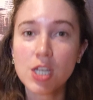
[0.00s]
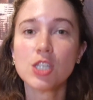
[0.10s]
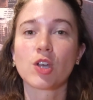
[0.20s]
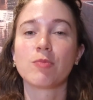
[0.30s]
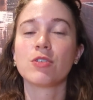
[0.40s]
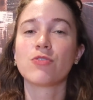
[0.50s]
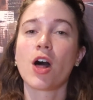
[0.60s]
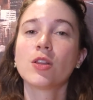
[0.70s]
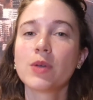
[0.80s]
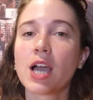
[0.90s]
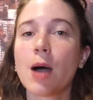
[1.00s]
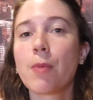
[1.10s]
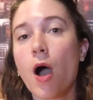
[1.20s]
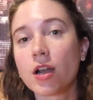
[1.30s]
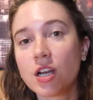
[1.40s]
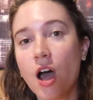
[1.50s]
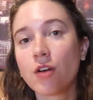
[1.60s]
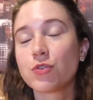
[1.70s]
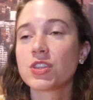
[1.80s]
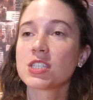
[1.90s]
So I've been following up on and
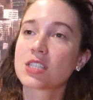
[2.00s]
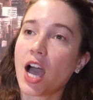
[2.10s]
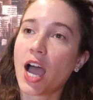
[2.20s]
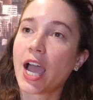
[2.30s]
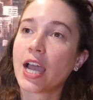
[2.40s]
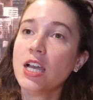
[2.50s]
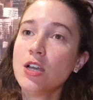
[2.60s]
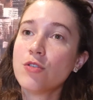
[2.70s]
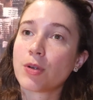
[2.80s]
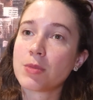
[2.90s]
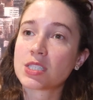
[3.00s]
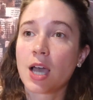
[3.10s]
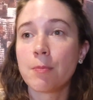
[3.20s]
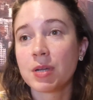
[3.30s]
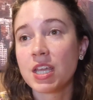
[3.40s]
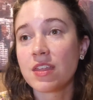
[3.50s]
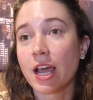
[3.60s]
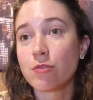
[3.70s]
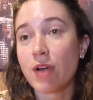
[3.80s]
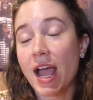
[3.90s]
off with this guy from this company that
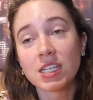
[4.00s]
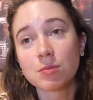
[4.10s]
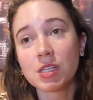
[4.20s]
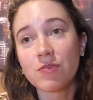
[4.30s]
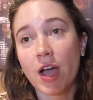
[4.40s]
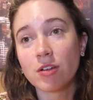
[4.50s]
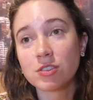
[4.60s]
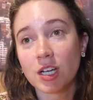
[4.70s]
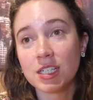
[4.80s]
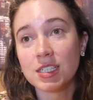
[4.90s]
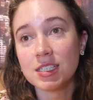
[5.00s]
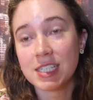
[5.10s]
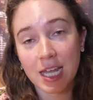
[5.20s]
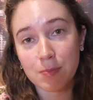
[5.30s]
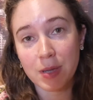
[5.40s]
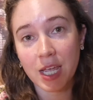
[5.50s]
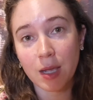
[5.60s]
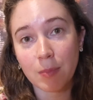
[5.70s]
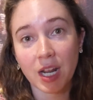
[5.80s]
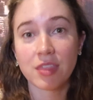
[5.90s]
I randomly found on
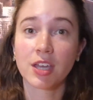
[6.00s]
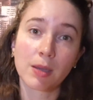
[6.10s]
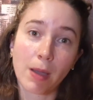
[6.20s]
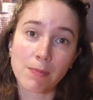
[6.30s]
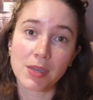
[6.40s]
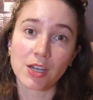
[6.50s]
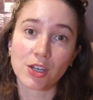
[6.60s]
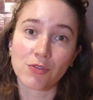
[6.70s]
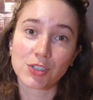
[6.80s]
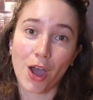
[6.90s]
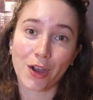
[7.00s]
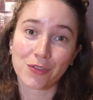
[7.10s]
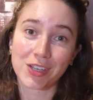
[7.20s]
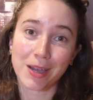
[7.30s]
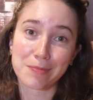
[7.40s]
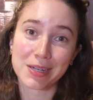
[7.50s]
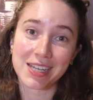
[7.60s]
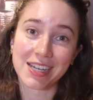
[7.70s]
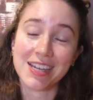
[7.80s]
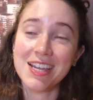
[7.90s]
Dianping, but I think might be a good photography
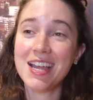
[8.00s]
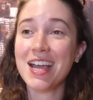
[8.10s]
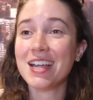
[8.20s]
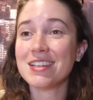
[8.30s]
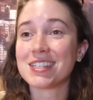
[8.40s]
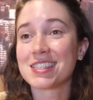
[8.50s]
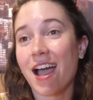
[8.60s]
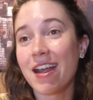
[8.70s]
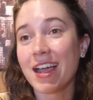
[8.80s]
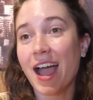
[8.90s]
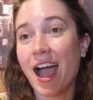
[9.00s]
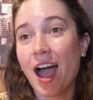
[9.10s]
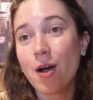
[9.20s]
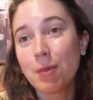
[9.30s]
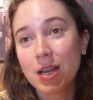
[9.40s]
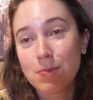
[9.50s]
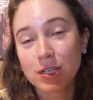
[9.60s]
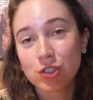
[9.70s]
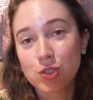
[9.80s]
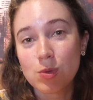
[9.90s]
company. Deciding how many
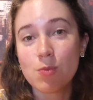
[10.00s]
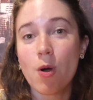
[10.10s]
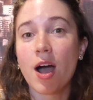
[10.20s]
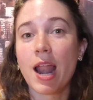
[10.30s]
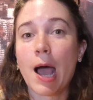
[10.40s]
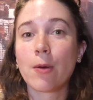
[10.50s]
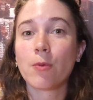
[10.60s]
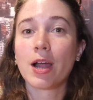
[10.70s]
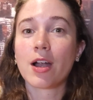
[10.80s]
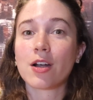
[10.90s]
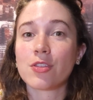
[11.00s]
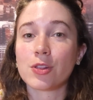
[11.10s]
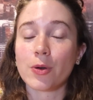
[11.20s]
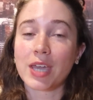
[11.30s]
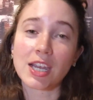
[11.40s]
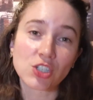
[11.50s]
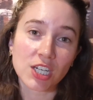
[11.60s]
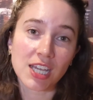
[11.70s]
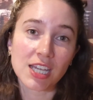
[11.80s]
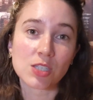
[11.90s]
pictures we want, how, where the
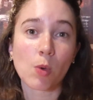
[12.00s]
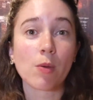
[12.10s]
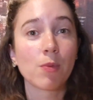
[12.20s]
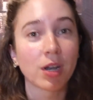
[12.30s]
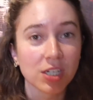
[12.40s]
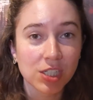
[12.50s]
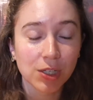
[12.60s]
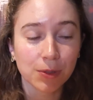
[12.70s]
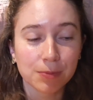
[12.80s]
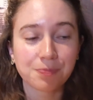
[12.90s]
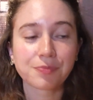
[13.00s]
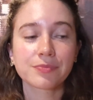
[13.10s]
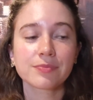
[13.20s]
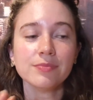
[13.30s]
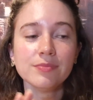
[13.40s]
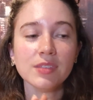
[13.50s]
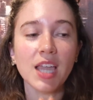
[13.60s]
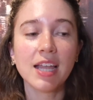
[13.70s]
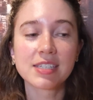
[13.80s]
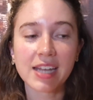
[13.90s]
location is, what we want to do.
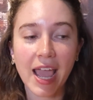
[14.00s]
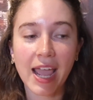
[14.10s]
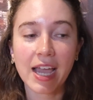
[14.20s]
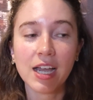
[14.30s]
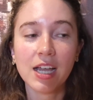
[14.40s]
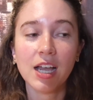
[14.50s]
And today,